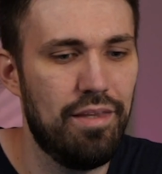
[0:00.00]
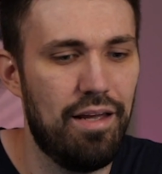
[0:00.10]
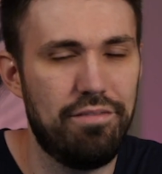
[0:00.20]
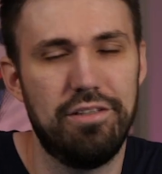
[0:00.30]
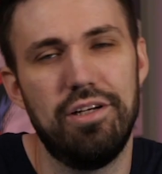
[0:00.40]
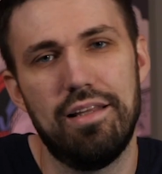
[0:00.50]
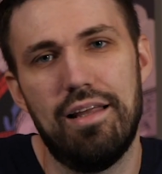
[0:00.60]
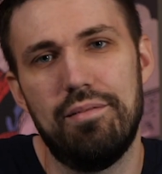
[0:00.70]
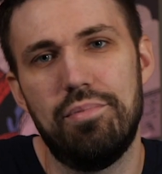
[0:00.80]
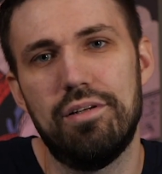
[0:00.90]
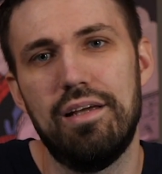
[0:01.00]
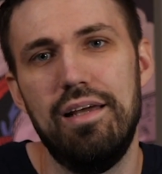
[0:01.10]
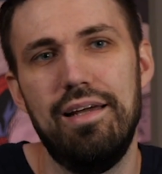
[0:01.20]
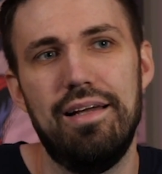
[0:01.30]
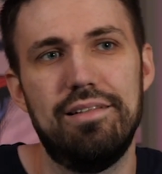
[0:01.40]
I have to check on that, but
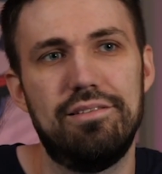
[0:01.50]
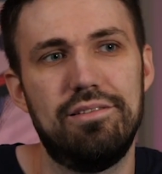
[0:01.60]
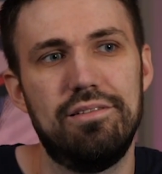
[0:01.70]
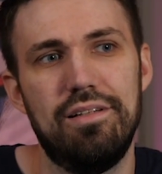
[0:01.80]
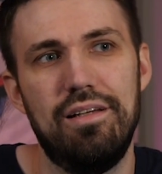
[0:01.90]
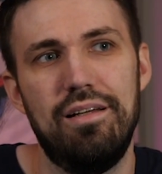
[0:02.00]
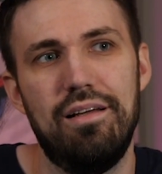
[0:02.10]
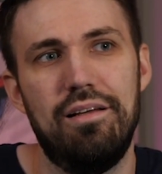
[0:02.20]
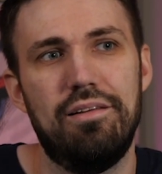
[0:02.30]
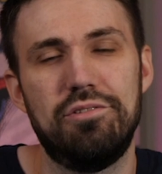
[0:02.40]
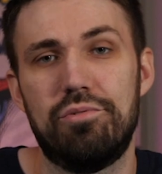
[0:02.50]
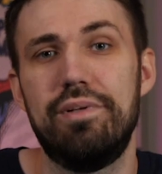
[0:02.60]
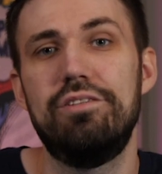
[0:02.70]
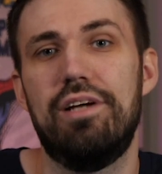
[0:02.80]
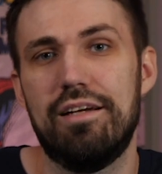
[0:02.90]
there's a
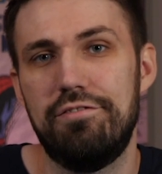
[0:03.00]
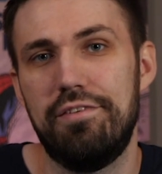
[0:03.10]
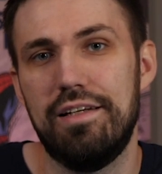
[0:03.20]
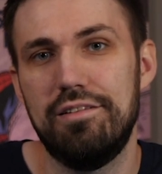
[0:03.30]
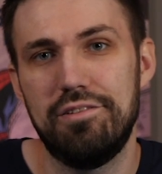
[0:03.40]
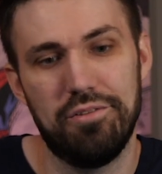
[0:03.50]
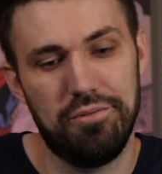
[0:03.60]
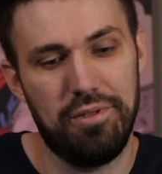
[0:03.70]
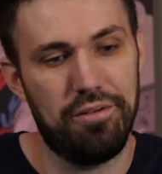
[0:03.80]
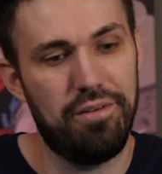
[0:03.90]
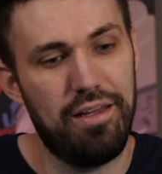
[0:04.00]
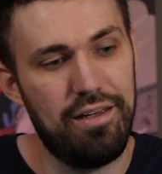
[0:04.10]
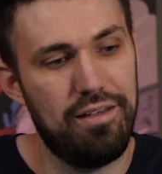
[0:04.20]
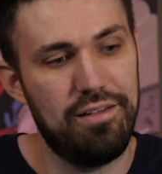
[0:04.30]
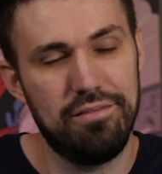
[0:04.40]
reject fee. So, they